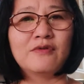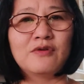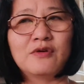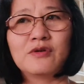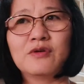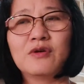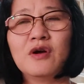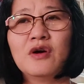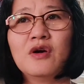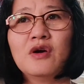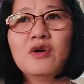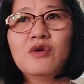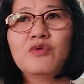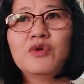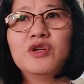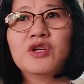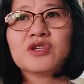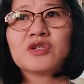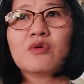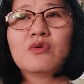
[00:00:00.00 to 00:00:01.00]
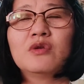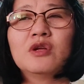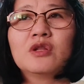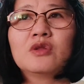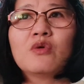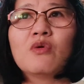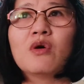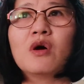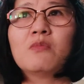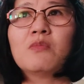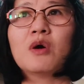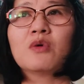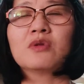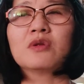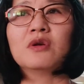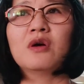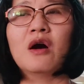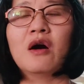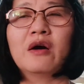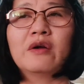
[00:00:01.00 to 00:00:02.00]
Or we just only talk about
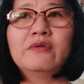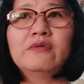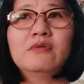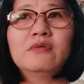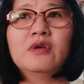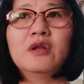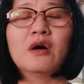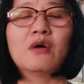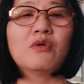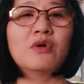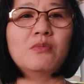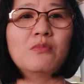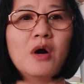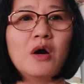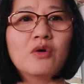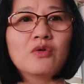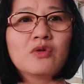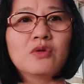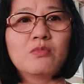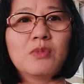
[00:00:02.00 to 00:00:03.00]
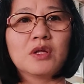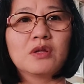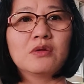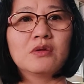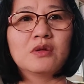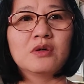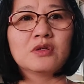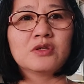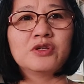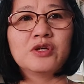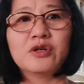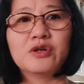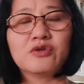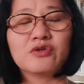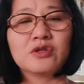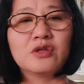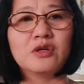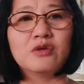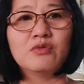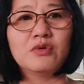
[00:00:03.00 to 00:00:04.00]
God in our mouth, but
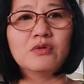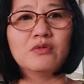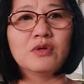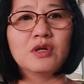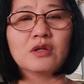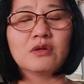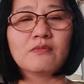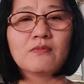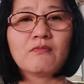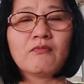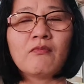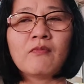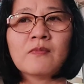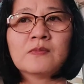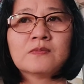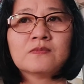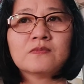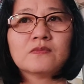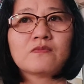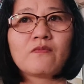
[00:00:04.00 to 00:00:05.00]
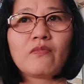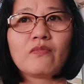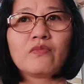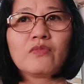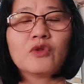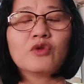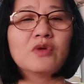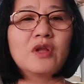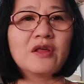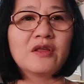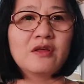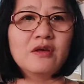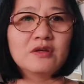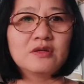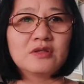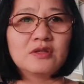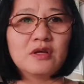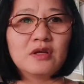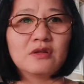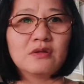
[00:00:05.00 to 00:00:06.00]
seriously, we do not do the
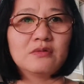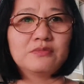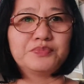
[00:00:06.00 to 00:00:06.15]
things that